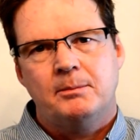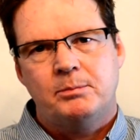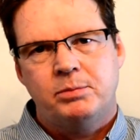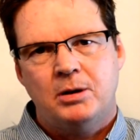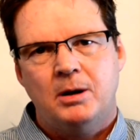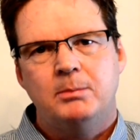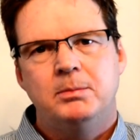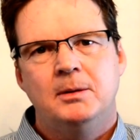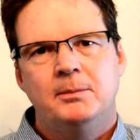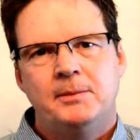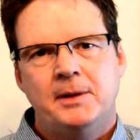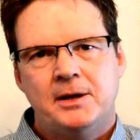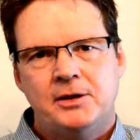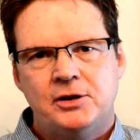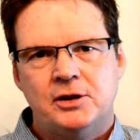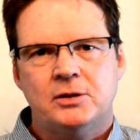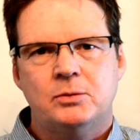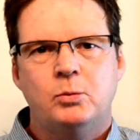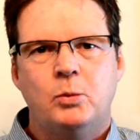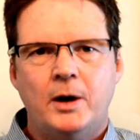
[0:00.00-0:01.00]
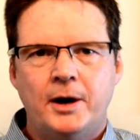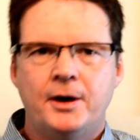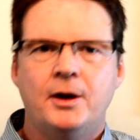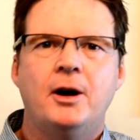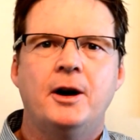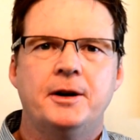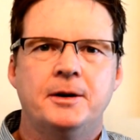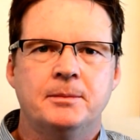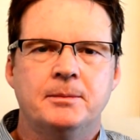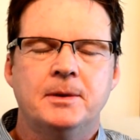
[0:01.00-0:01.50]
problem than just one
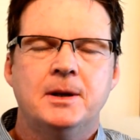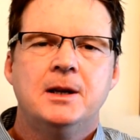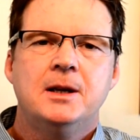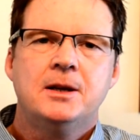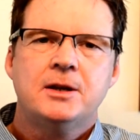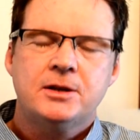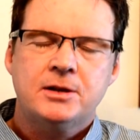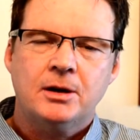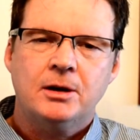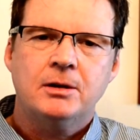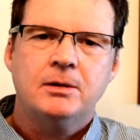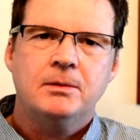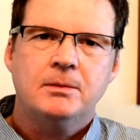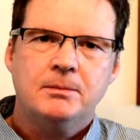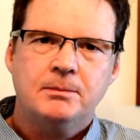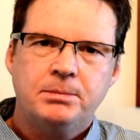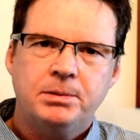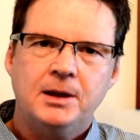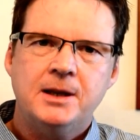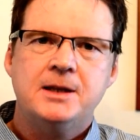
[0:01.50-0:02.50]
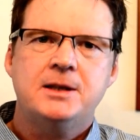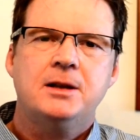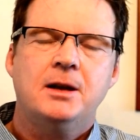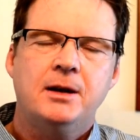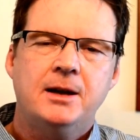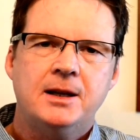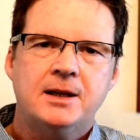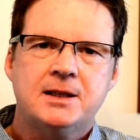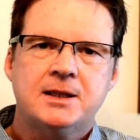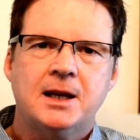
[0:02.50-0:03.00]
item. So please
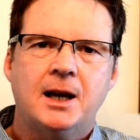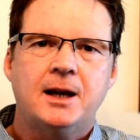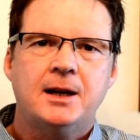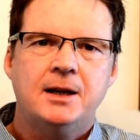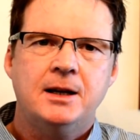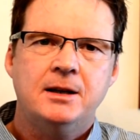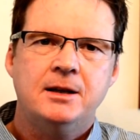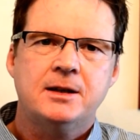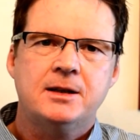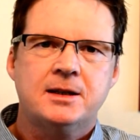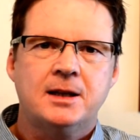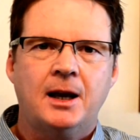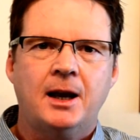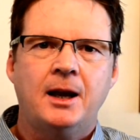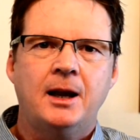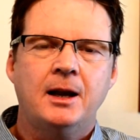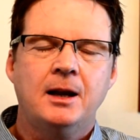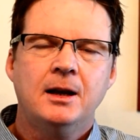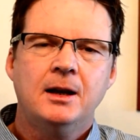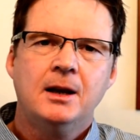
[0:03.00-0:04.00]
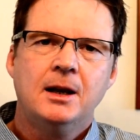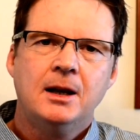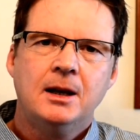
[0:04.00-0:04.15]
don't get suckered into saying